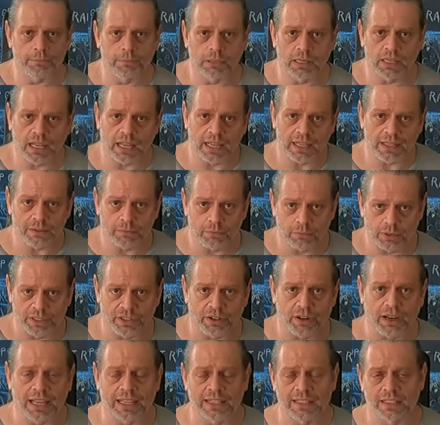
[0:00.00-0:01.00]
But when
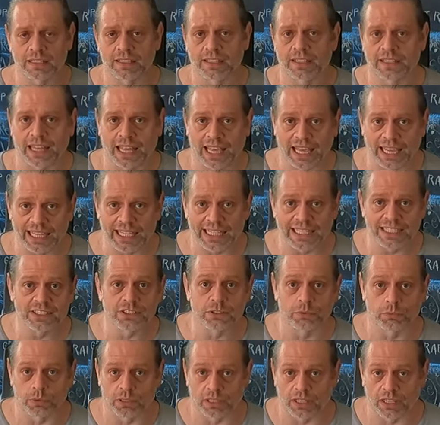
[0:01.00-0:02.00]
you're handling the 80s
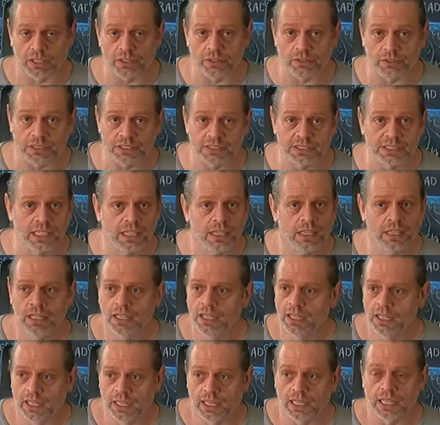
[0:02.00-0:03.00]
or 100s,
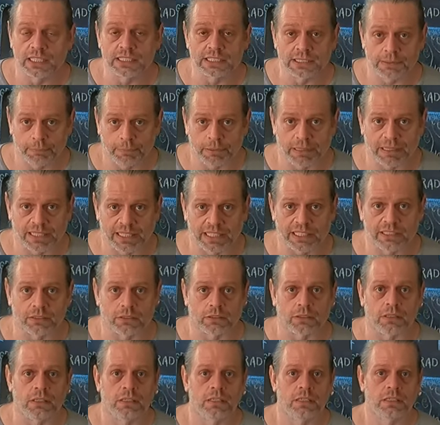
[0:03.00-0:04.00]
it's a big
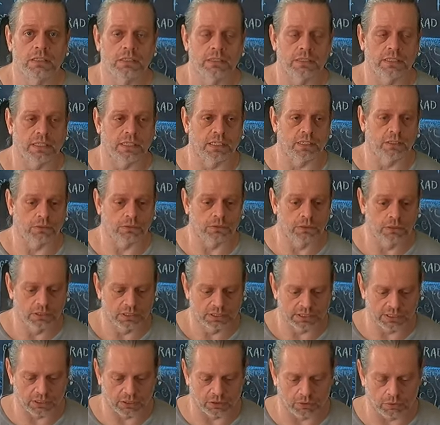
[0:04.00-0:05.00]
deal, you know.
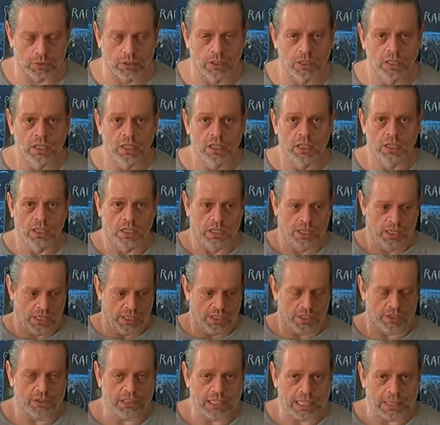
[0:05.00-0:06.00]
So
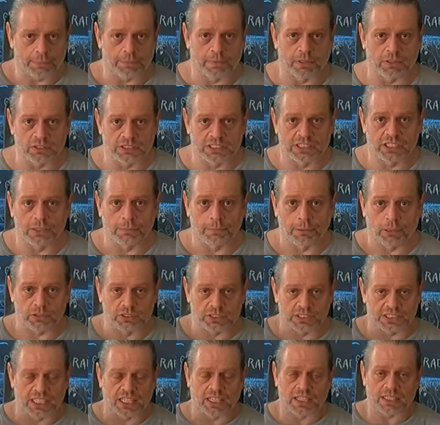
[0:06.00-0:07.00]
you keep those
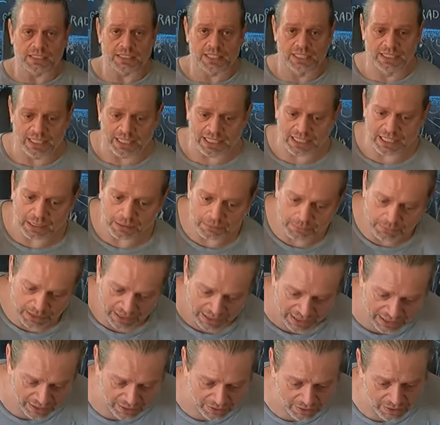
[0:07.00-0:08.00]
elbows tucked, they come
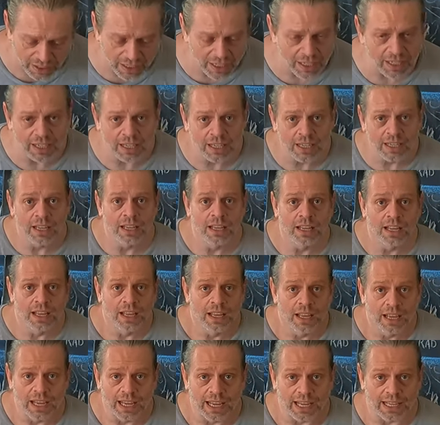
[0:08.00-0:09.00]
down,
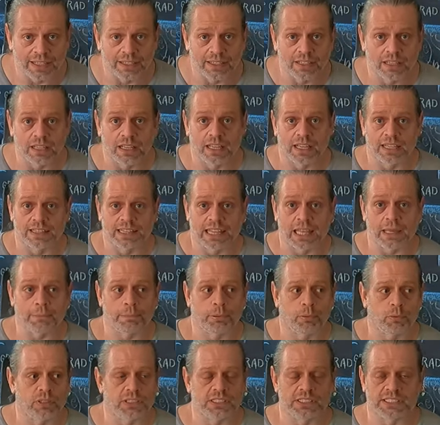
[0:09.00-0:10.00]
and at
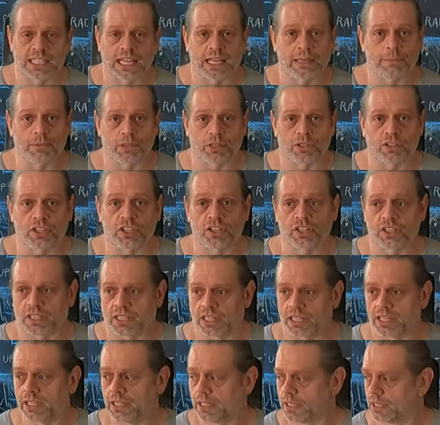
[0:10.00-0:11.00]
that point in time, you're
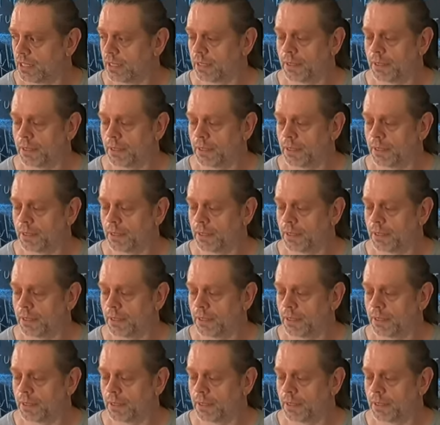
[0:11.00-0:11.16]
good.